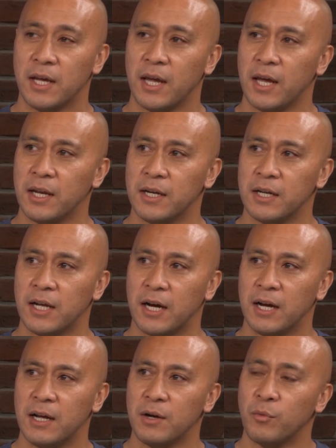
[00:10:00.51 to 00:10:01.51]
And
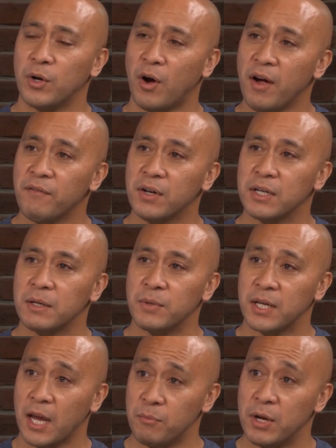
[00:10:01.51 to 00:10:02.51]
when Ivan
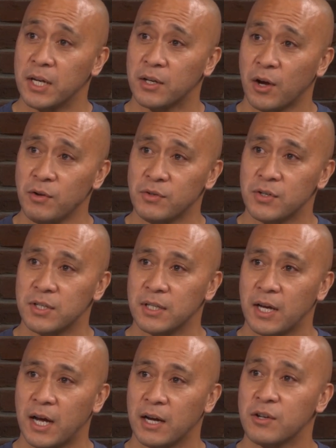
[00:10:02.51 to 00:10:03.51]
became head coach,
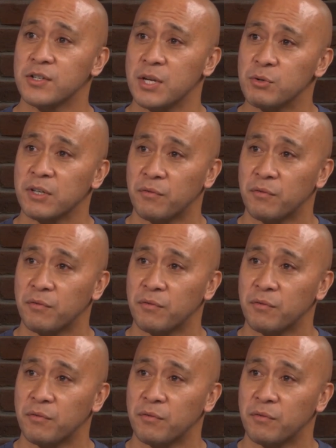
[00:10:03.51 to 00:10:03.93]
because he was a